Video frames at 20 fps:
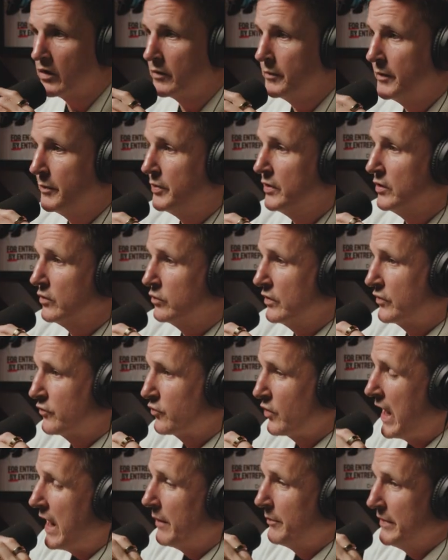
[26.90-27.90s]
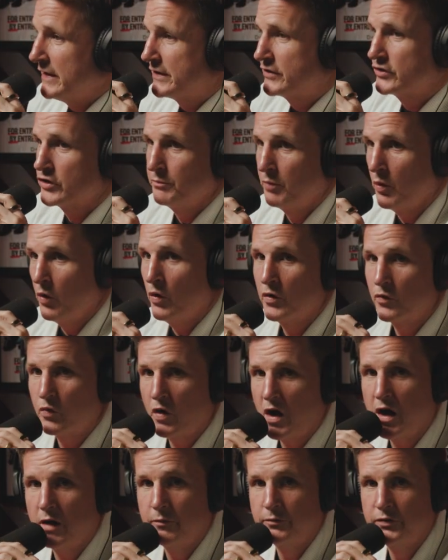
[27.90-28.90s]
welcome to Build with Rob. It's your boy,
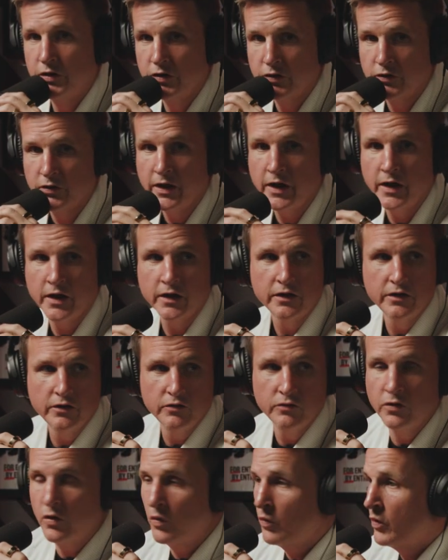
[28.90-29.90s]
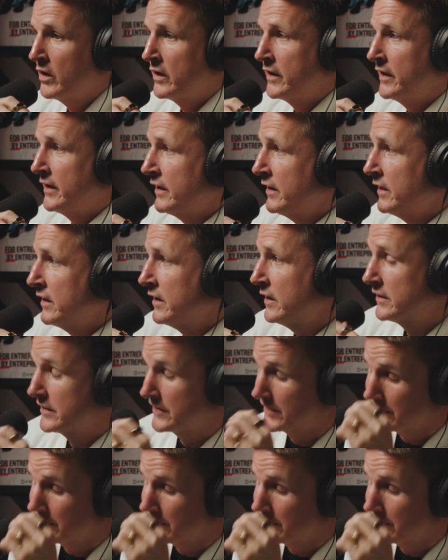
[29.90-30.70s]
Rob Dyrdek. You know what it is.